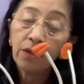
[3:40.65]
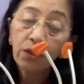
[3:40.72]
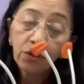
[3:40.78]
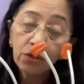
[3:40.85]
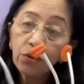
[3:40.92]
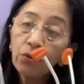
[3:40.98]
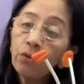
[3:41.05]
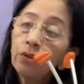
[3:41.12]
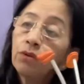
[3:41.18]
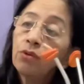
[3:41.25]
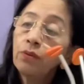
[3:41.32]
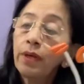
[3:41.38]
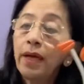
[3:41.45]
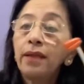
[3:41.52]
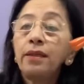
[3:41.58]
So
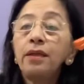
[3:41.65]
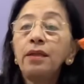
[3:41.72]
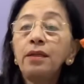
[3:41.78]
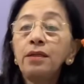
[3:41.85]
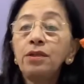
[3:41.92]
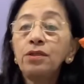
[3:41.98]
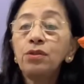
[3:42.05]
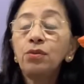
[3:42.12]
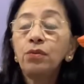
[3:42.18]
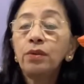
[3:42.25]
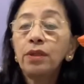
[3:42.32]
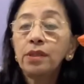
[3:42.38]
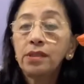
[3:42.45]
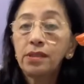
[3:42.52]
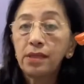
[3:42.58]
together it is known
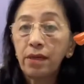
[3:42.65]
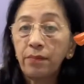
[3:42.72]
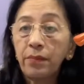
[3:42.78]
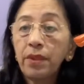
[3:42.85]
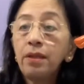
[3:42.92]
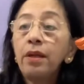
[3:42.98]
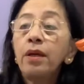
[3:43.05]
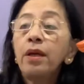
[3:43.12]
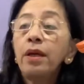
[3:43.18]
as stamen.